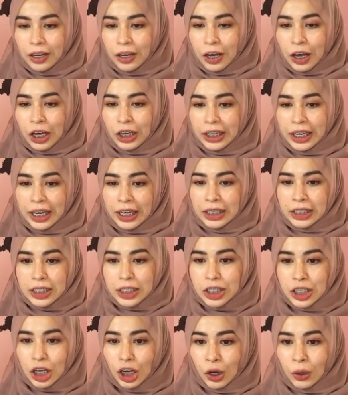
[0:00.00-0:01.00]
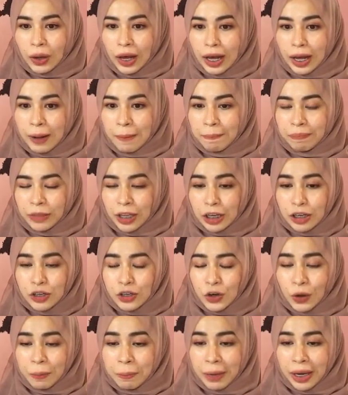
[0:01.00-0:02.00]
Okay, so
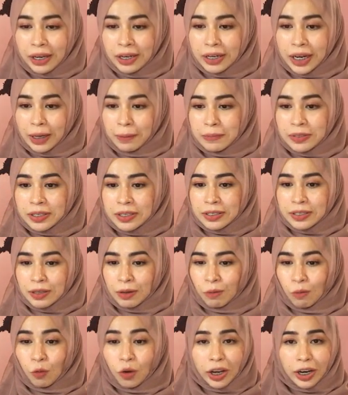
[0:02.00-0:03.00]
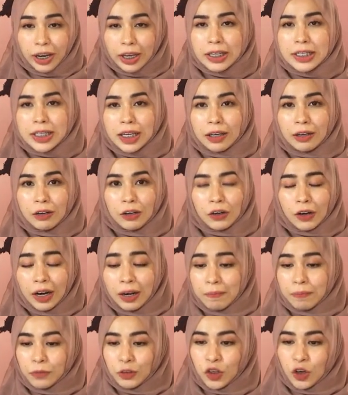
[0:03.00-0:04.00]
domain name system, what is it? All
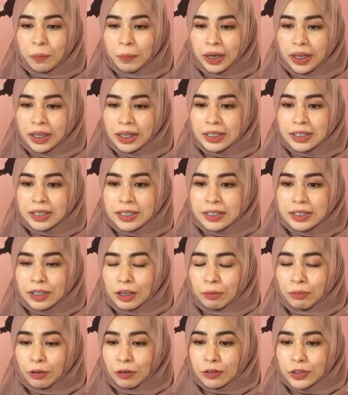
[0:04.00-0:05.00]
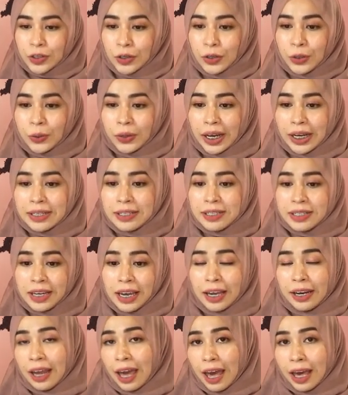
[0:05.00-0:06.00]
right, domain name system, also known as
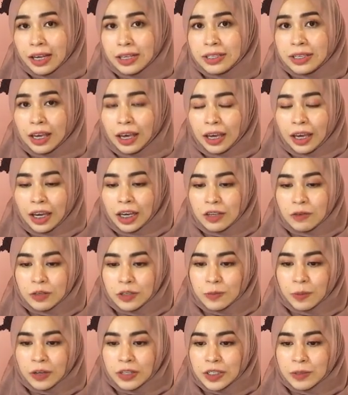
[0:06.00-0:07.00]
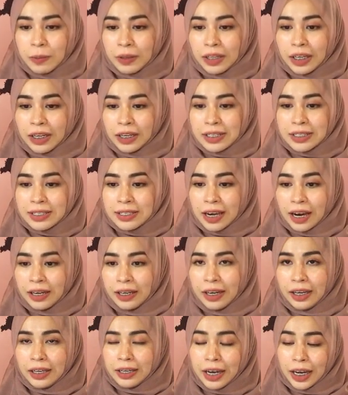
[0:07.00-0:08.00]
DNS, is responsible in
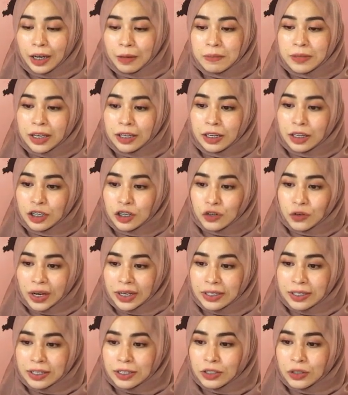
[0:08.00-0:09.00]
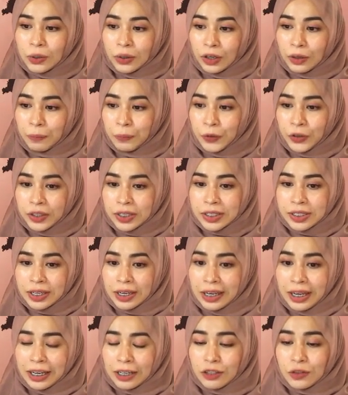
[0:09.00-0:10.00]
assigning names and addresses to computers
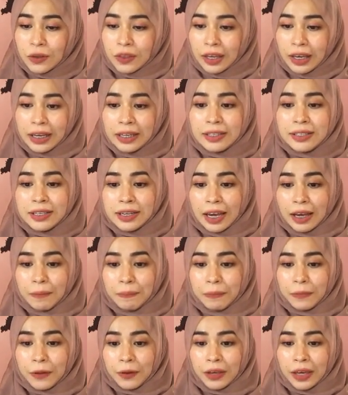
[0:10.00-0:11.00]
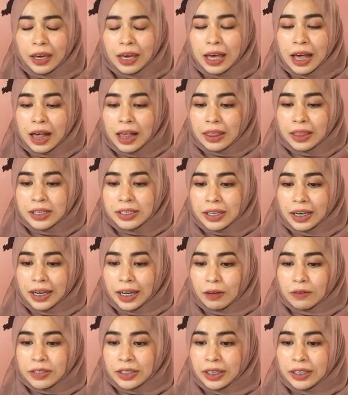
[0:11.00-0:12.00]
linked to the internet. Okay, this
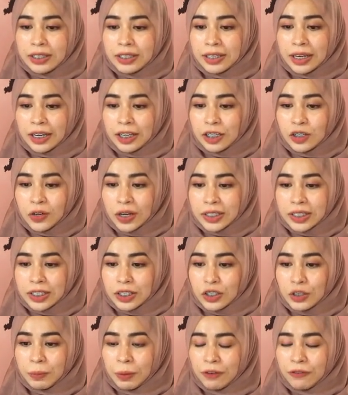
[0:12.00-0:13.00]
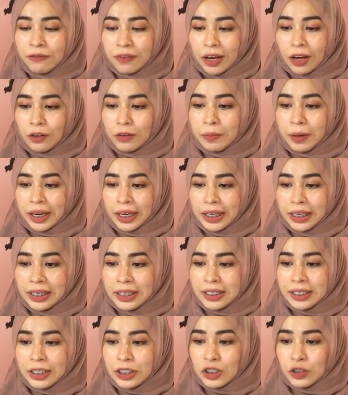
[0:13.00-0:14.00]
allows internet addresses to be found by
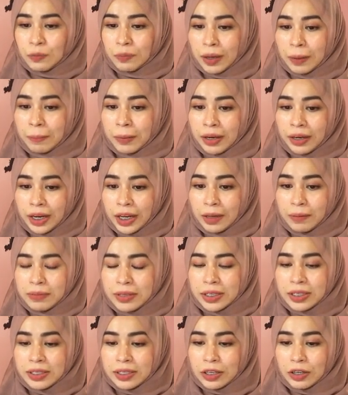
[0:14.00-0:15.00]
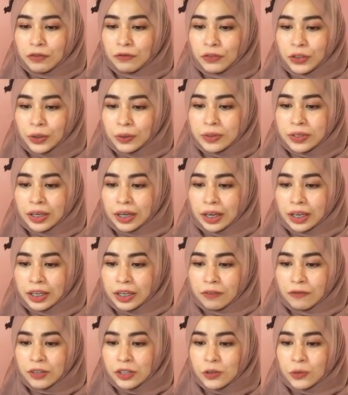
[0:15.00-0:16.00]
easy to remember names instead of using
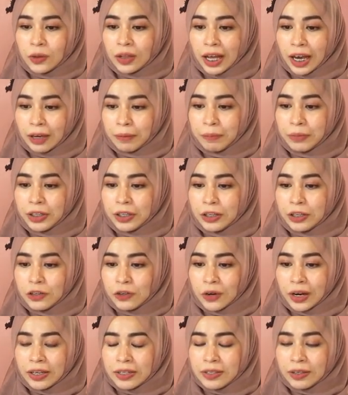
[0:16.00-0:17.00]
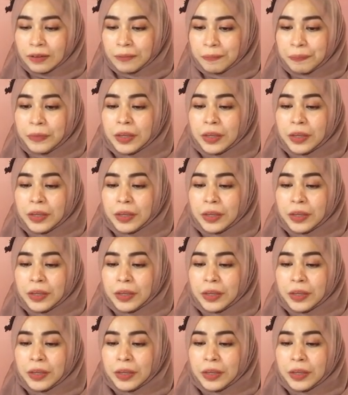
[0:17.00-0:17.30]
individual IP address.